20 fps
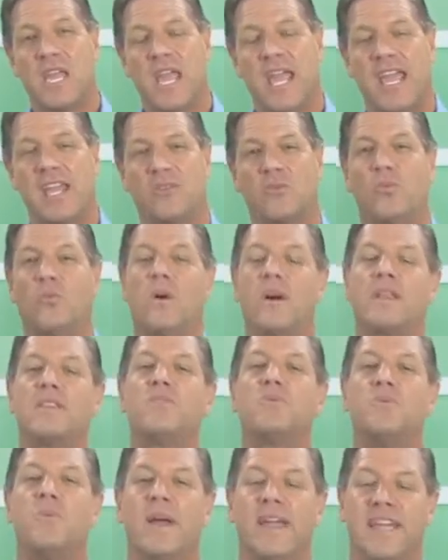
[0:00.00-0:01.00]
And one of
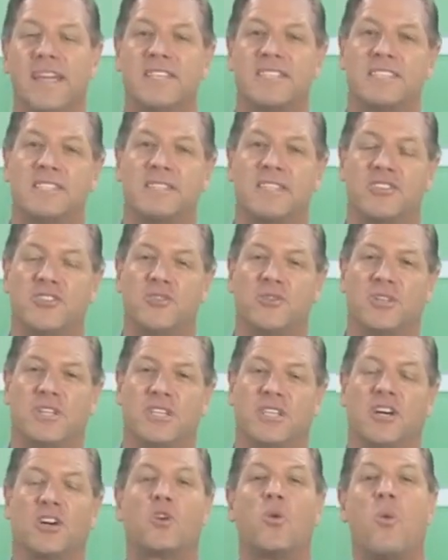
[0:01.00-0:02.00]
the ways that you
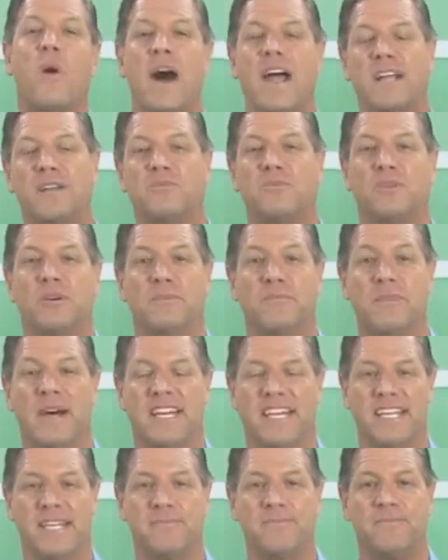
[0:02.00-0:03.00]
can acquire more
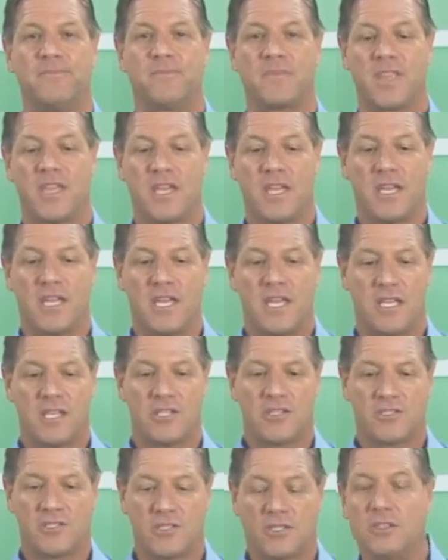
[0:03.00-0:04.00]
money
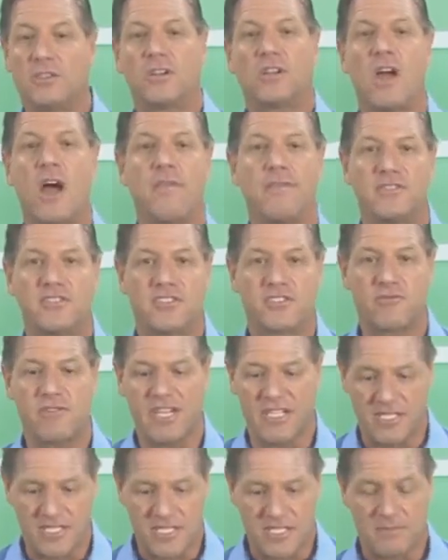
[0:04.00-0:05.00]
is to look on the
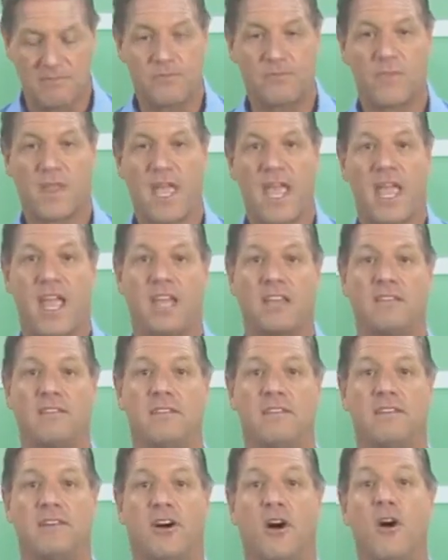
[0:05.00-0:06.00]
streets
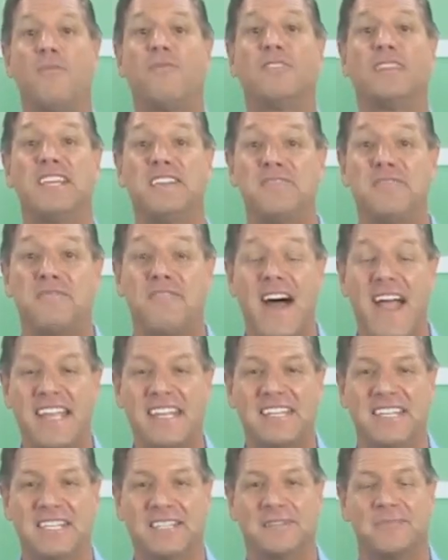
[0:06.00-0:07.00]
and hopefully
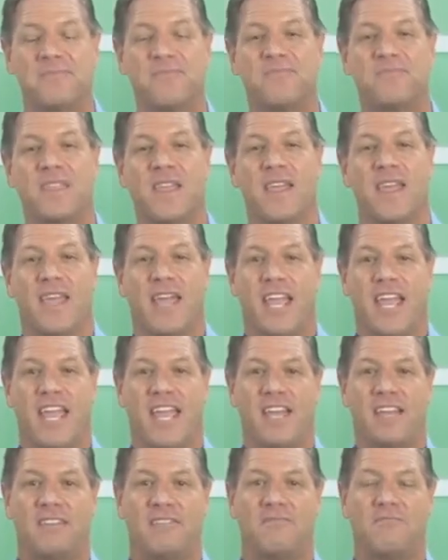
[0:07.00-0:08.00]
find it.
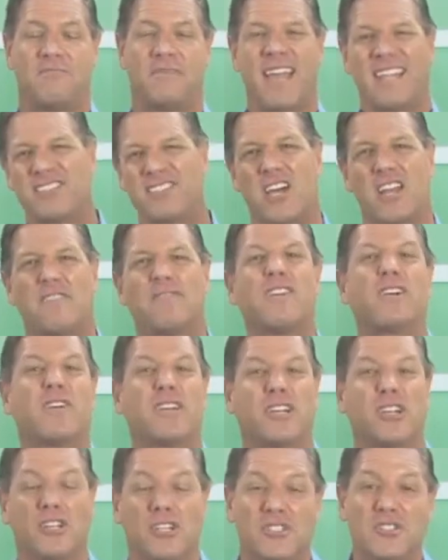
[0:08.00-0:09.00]
And that's not a
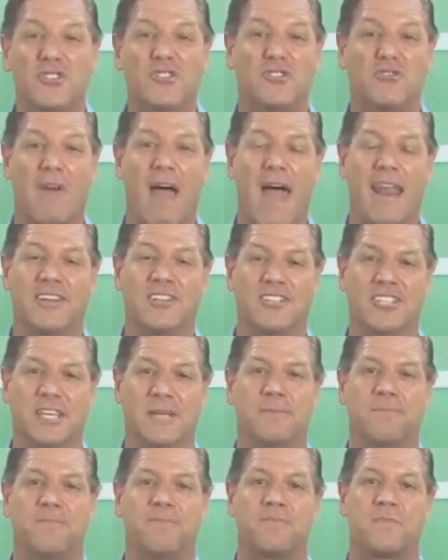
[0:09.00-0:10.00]
very good strategy.